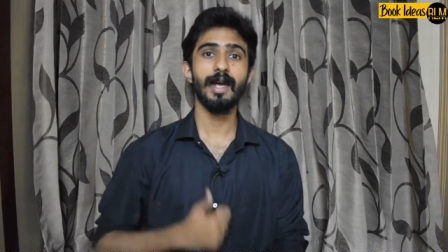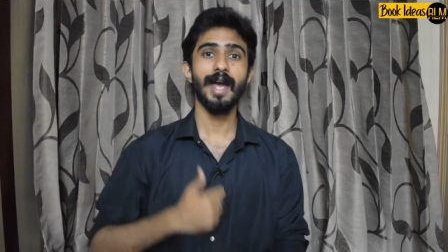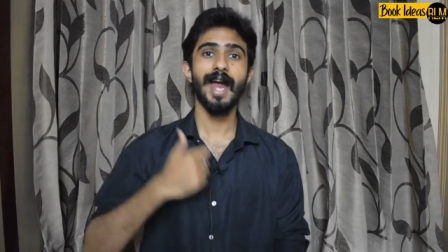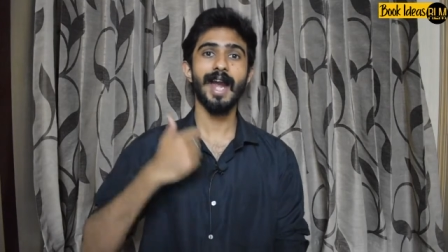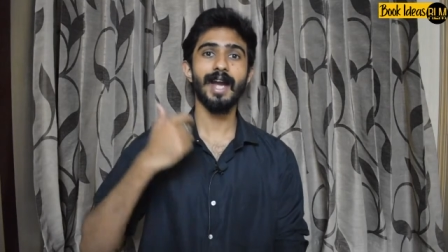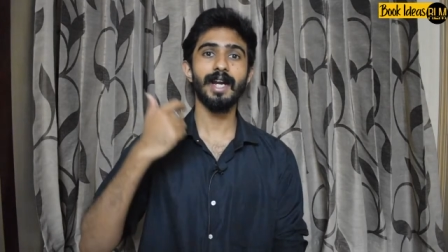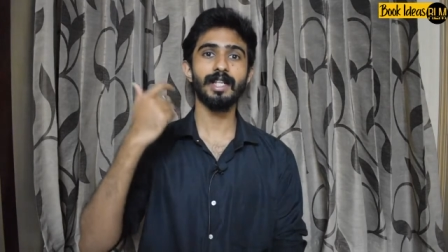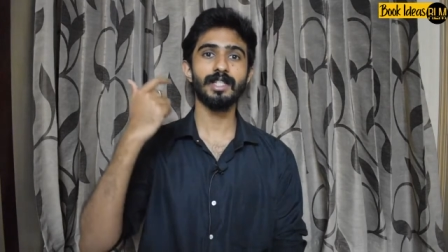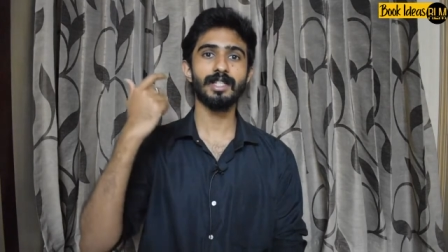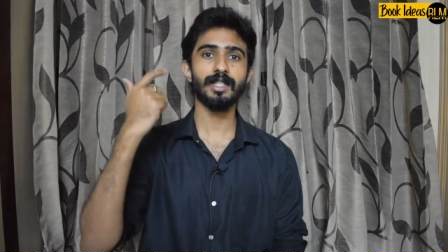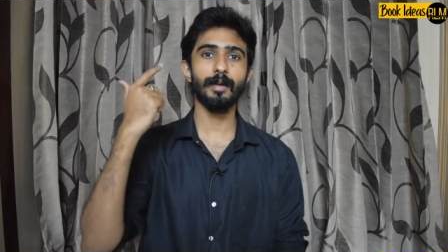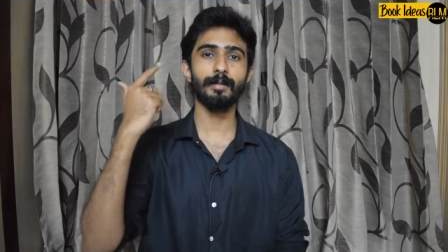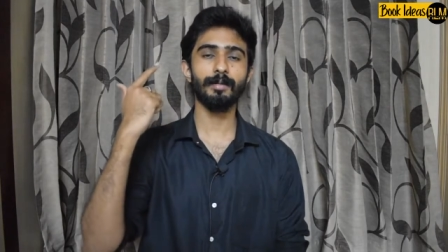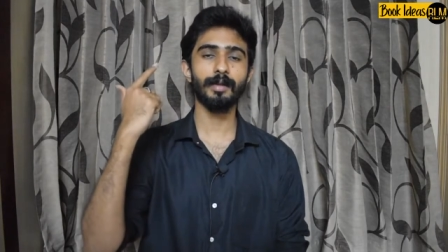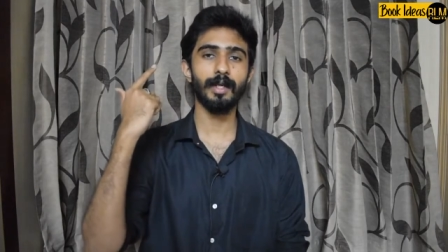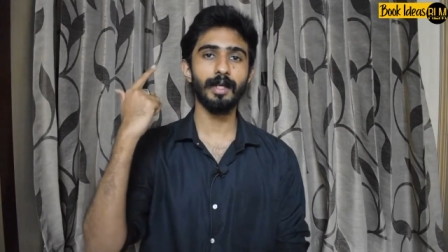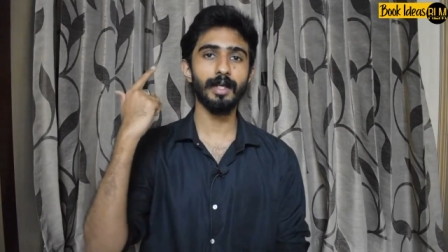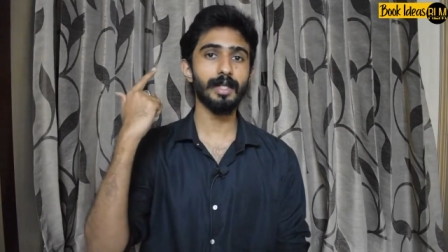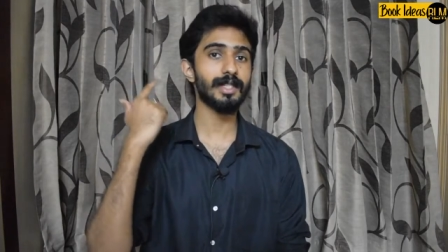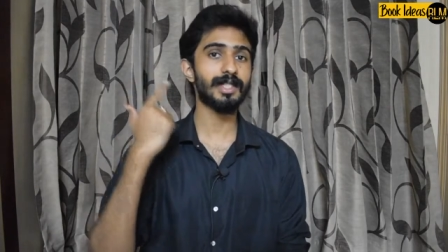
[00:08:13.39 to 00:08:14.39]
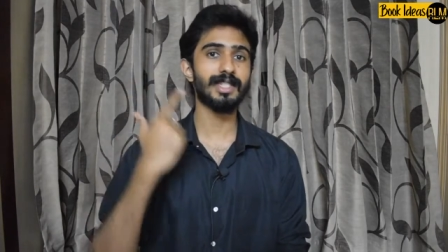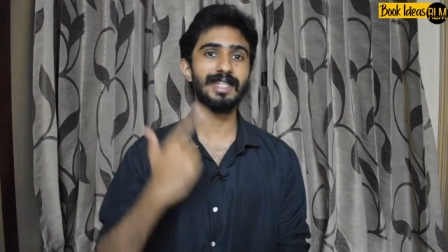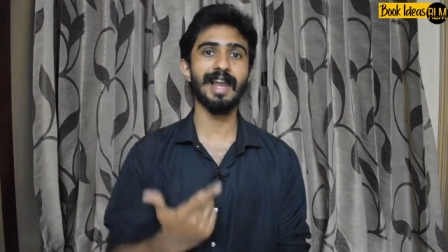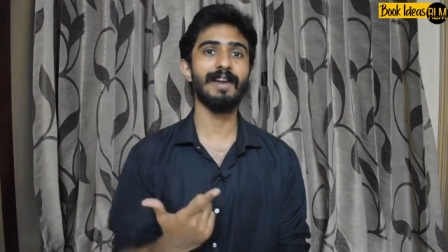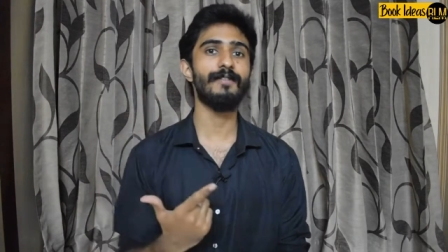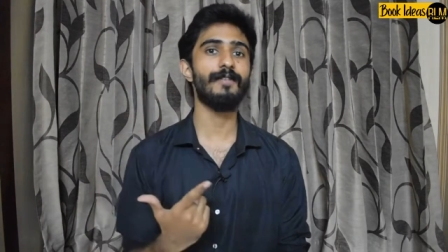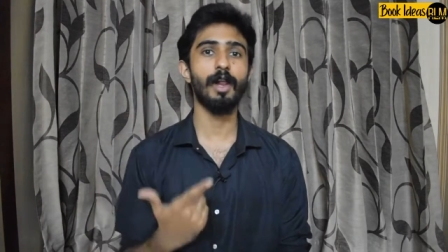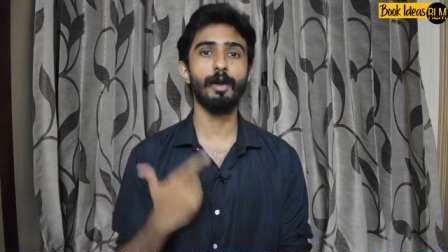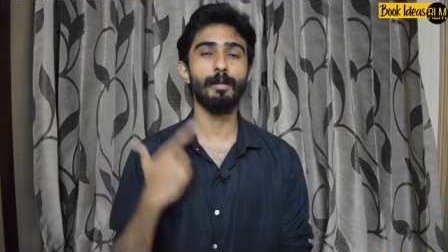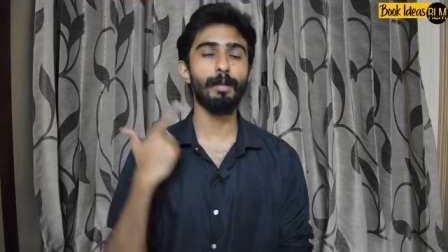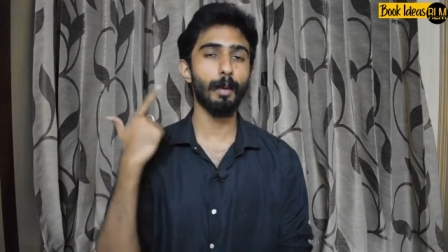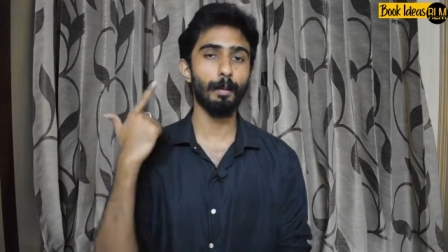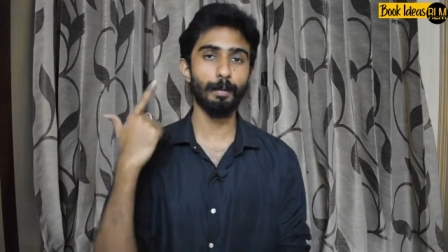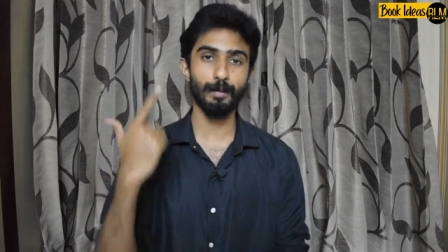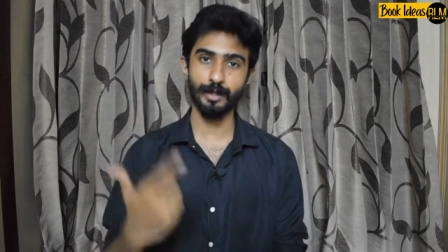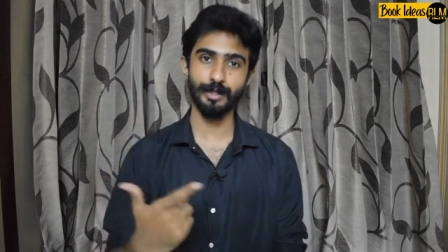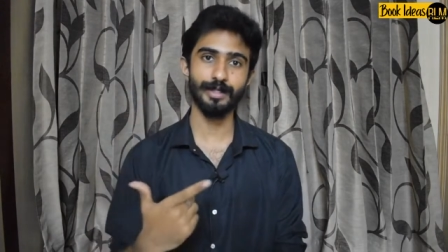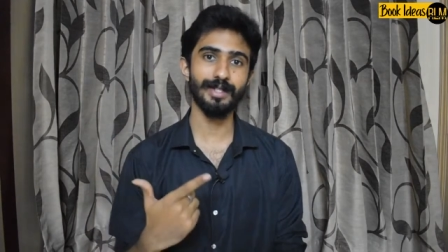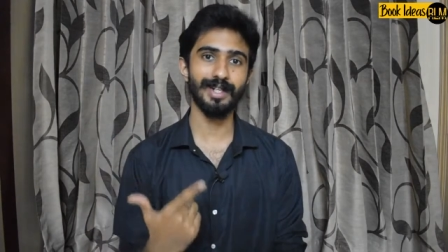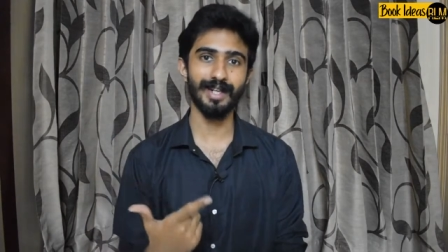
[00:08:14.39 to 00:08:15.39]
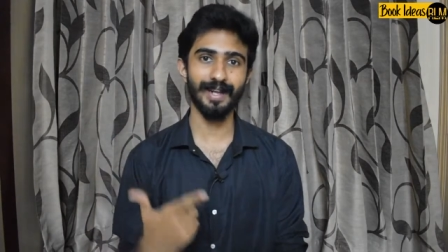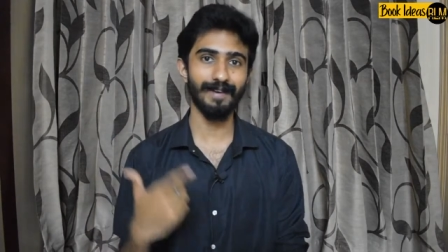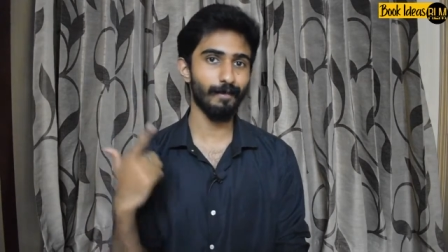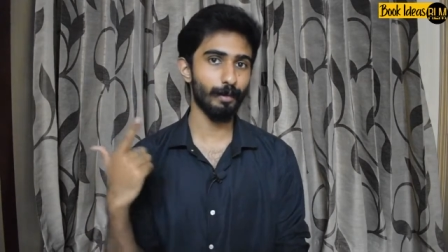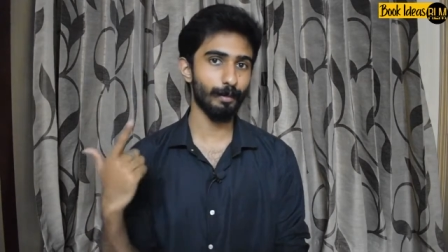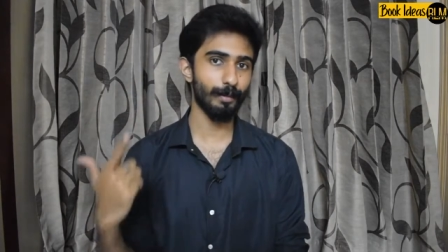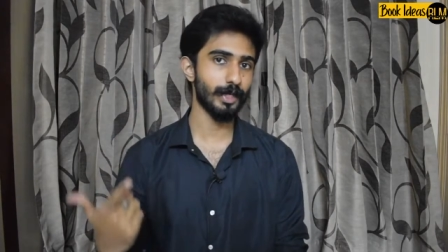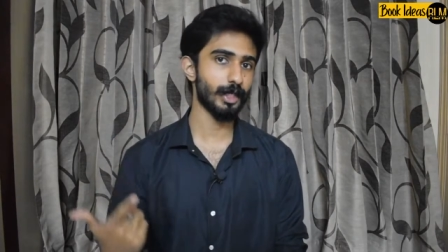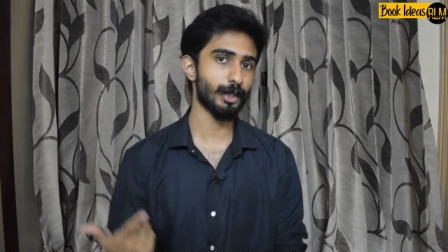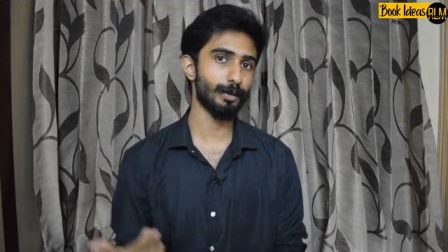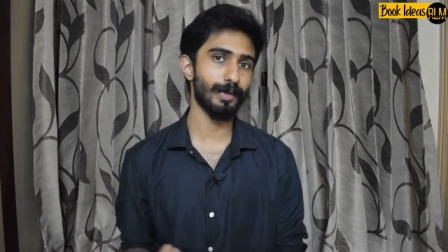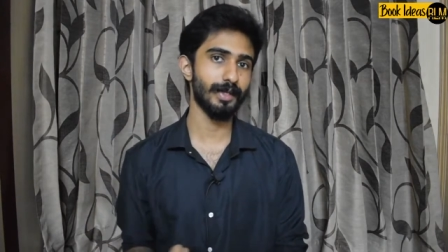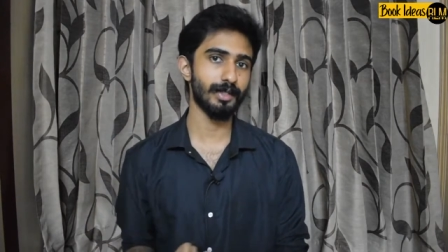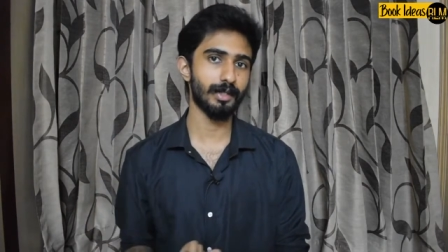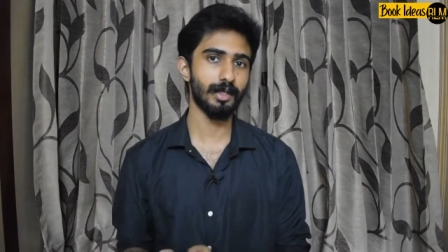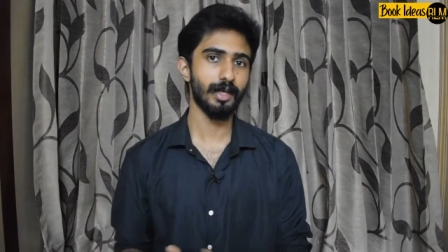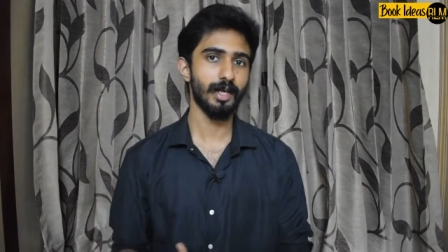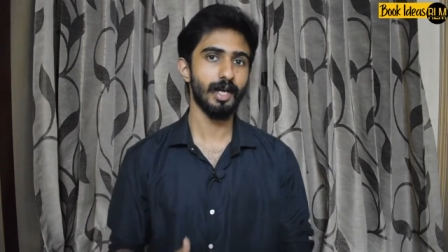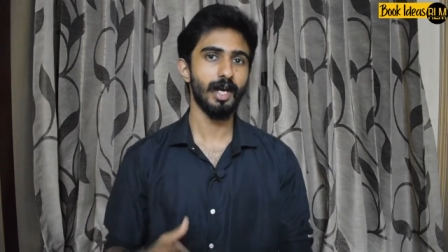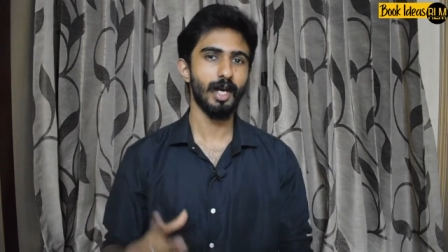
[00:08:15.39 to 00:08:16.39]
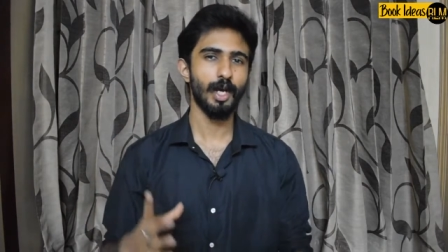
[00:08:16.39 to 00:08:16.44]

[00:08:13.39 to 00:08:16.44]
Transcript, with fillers: and it's something in self-help or personal development space.